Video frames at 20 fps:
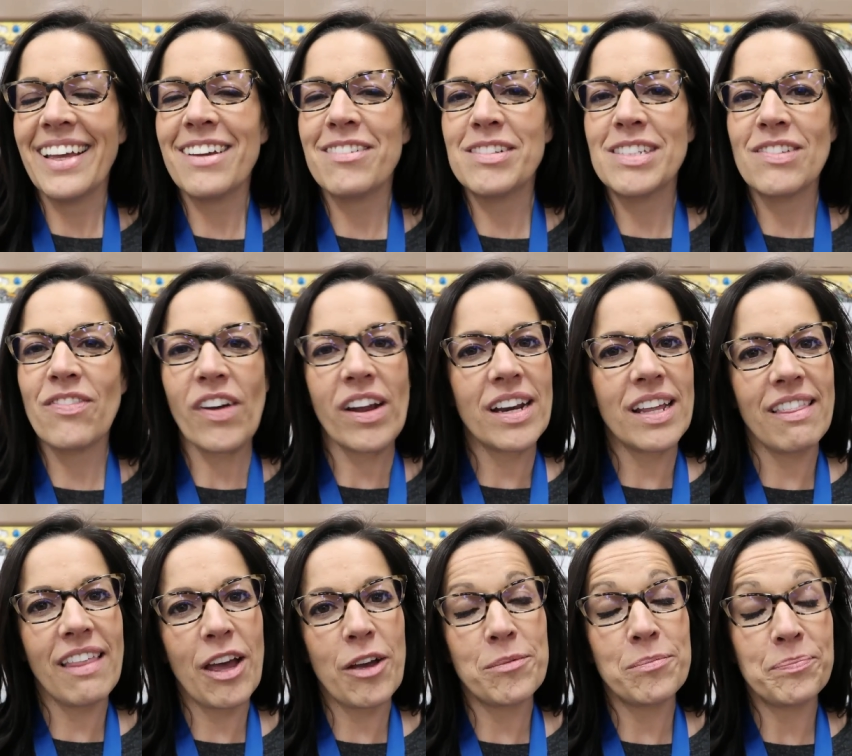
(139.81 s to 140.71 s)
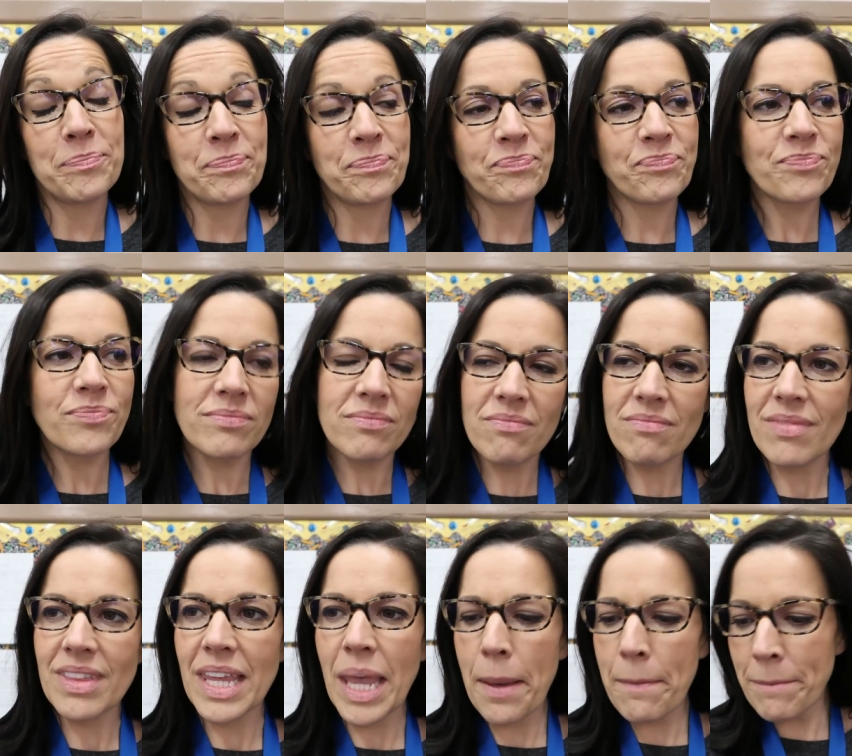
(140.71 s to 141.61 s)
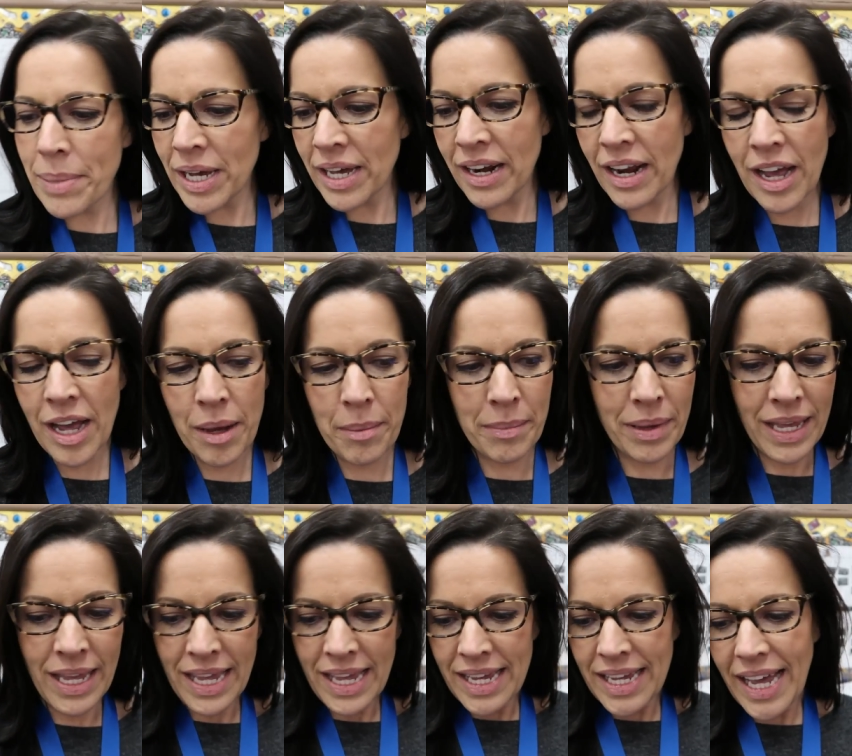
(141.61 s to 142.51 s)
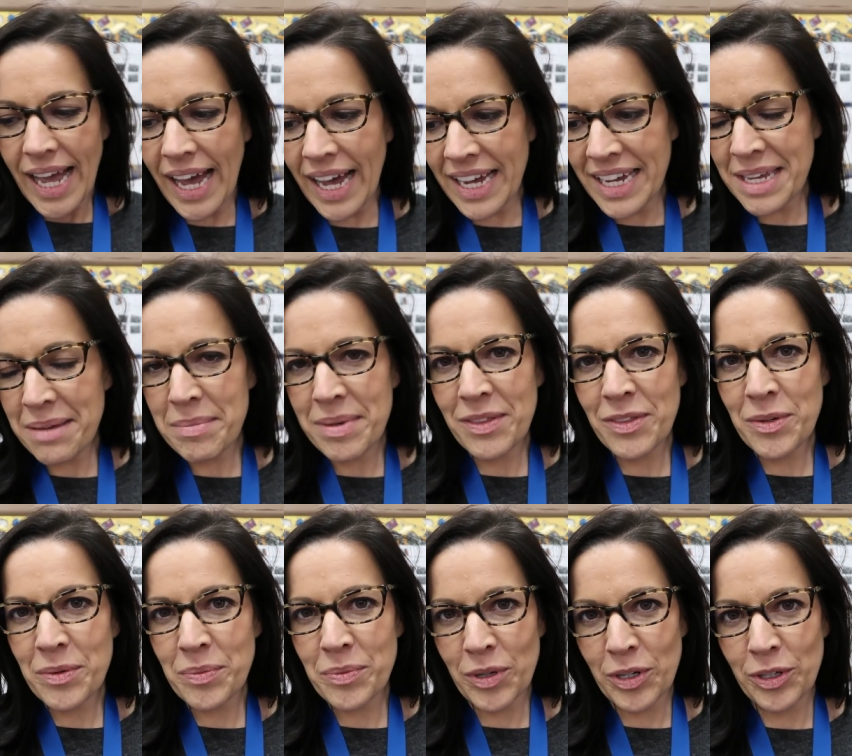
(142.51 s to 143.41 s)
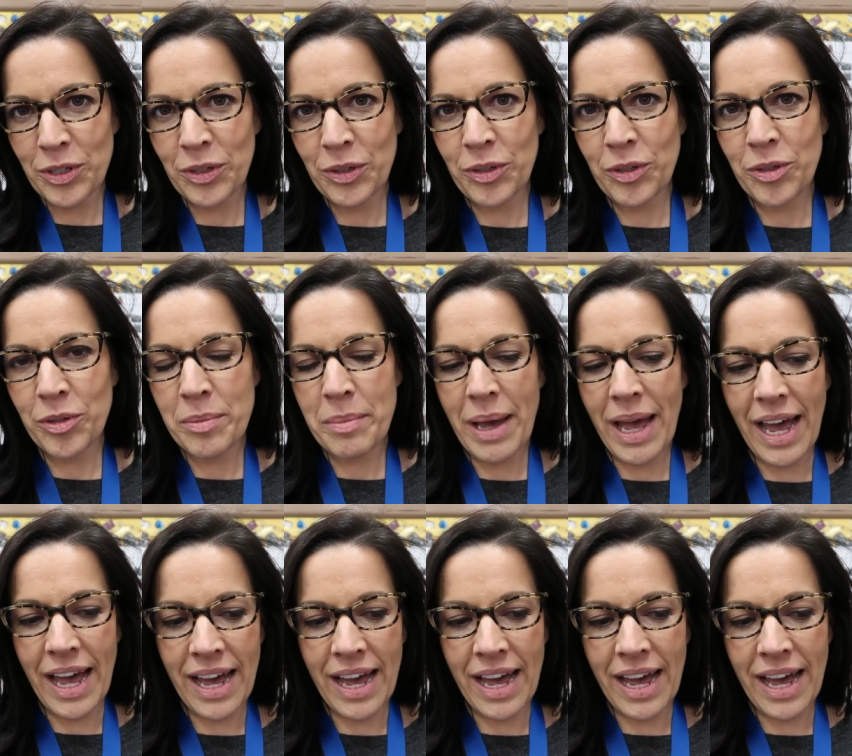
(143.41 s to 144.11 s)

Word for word: It was funny though. But um, I am in the room.